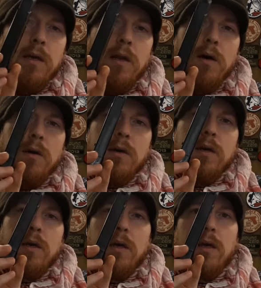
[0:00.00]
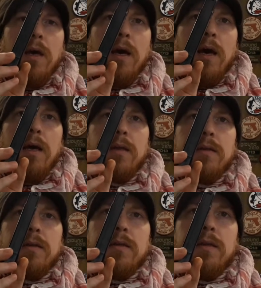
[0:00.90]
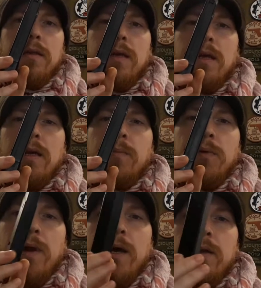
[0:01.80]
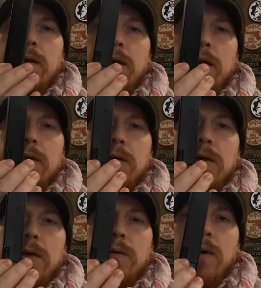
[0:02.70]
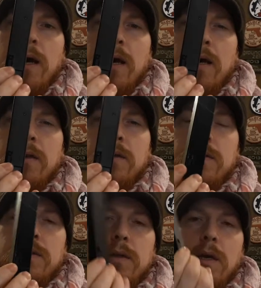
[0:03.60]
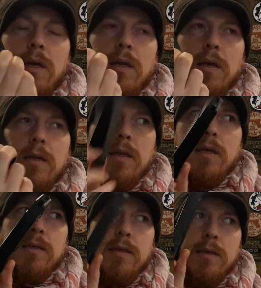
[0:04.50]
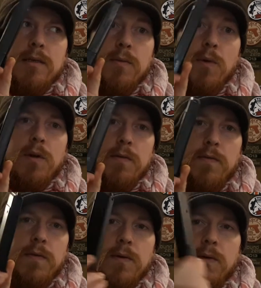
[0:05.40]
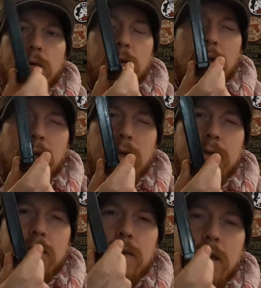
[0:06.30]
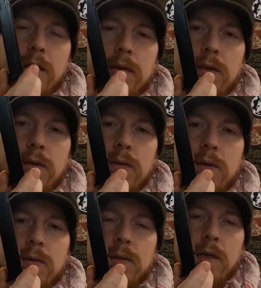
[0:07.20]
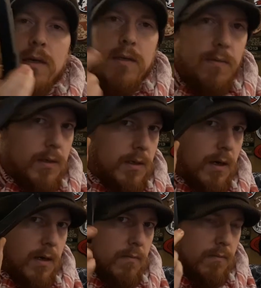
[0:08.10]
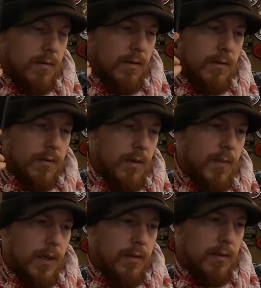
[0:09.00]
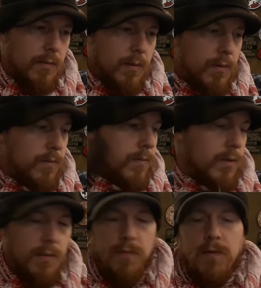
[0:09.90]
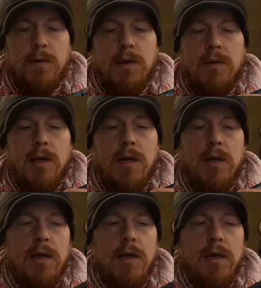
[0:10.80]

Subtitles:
Glock and the Beretta that they do, and this is one for the SIG 226, which I also picked up just before New Year.